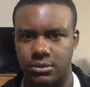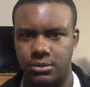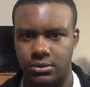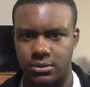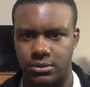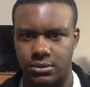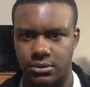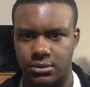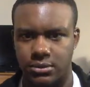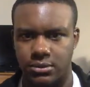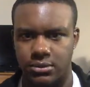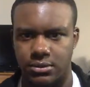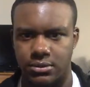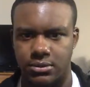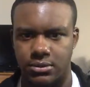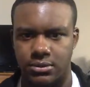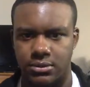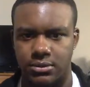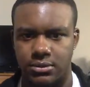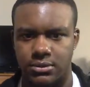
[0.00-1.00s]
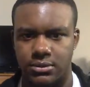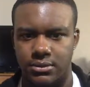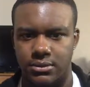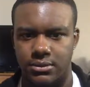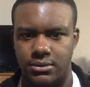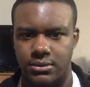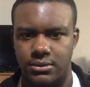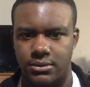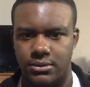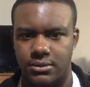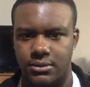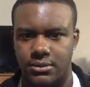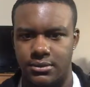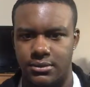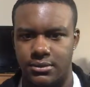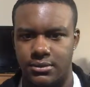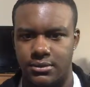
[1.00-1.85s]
Nobody speaks.